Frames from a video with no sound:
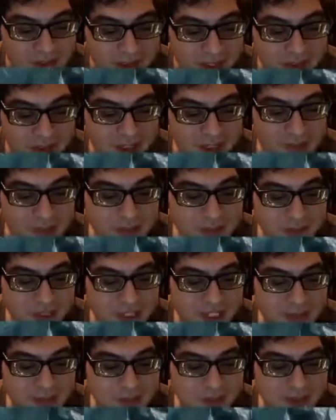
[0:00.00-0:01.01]
I'd rather be
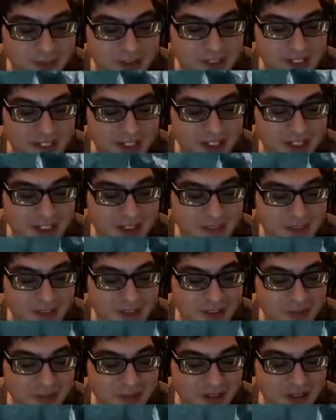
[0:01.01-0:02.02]
playing a more arcade game than
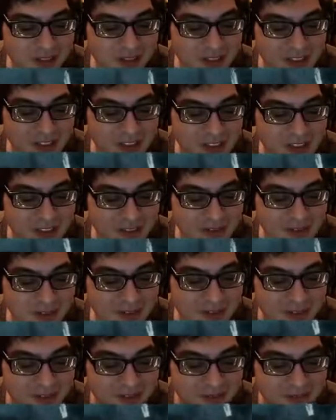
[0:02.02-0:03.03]
something like that, anyway.